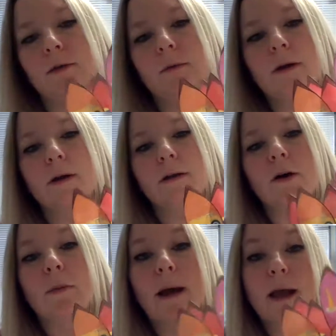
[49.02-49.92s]
we are going to
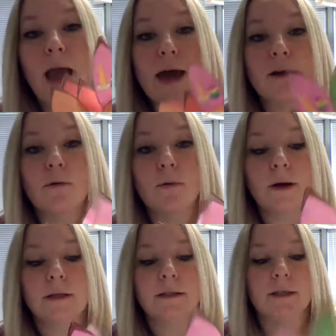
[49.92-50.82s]
talk about
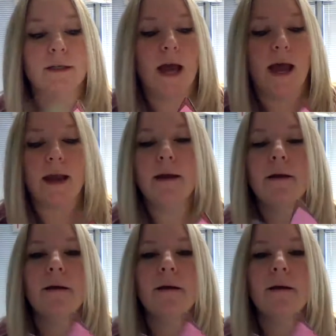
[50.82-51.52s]
categories today.